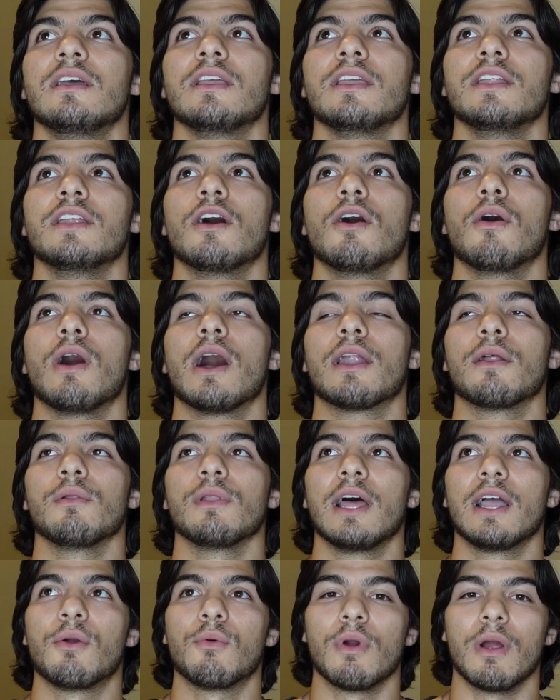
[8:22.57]
you know, I don't
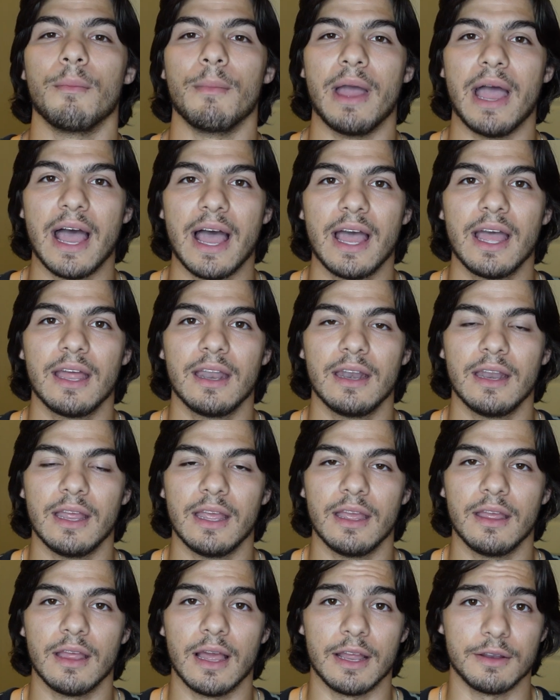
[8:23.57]
like where I'm at.
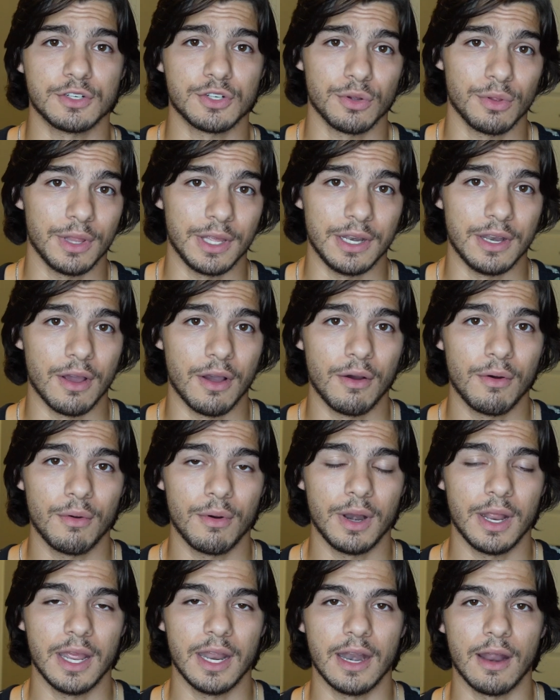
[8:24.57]
I truly don't.
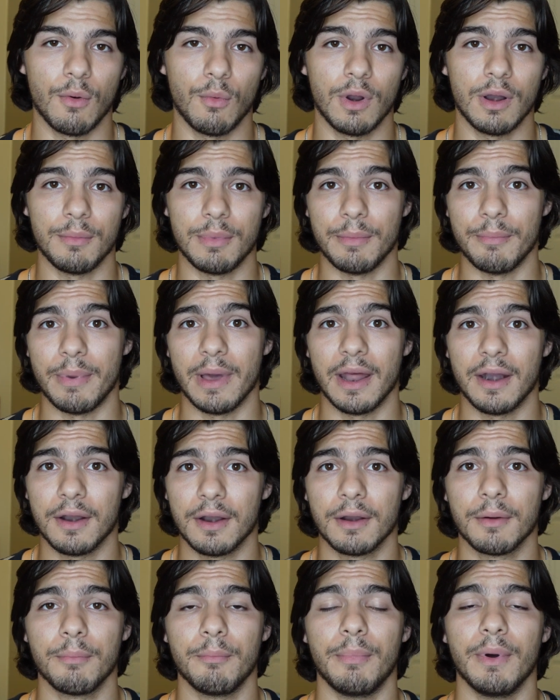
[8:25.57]
And I want to be
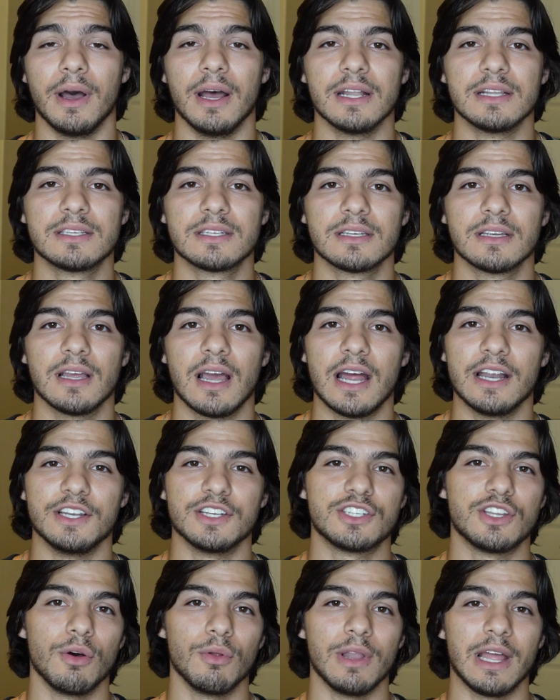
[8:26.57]
better, but I
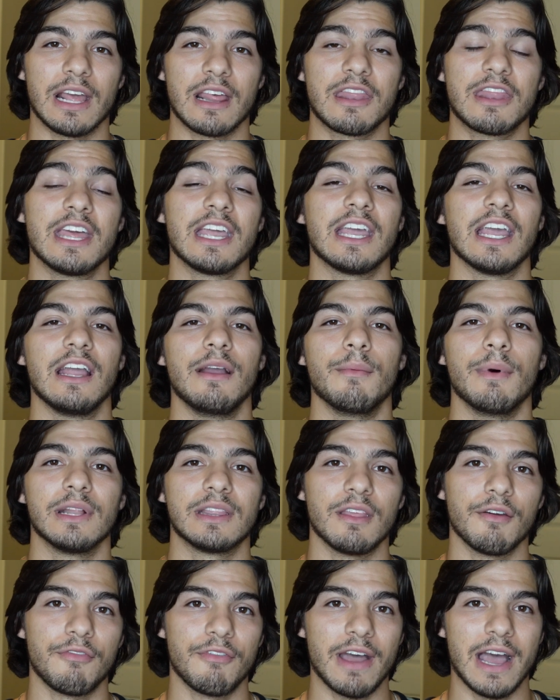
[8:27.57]
just don't like thinking
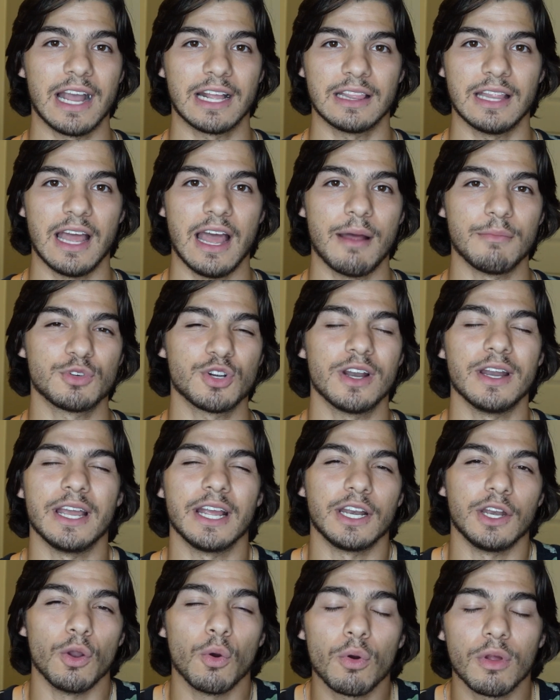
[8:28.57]
about the fact that I'm trying to
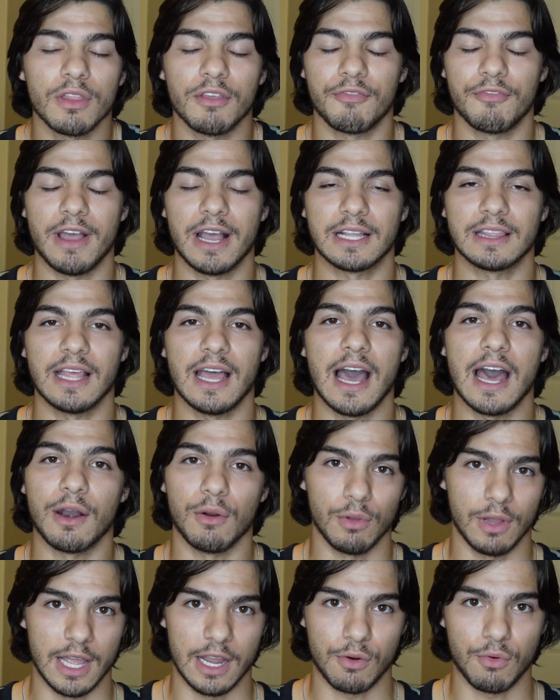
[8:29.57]
ignore the fact that I
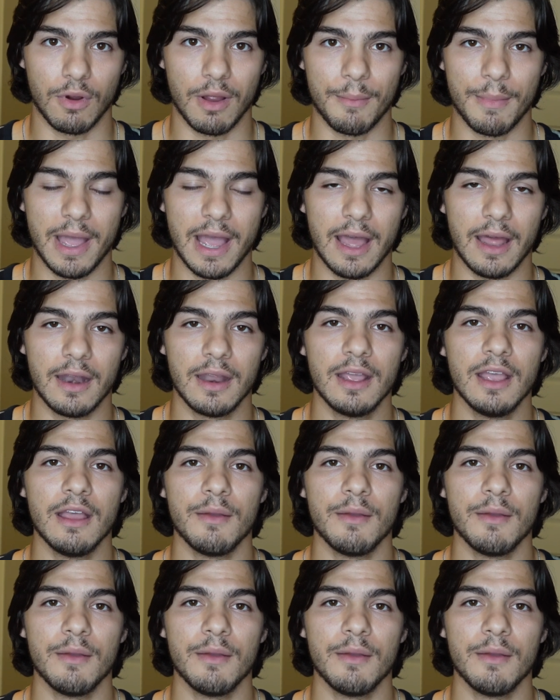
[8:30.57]
don't like where I'm at.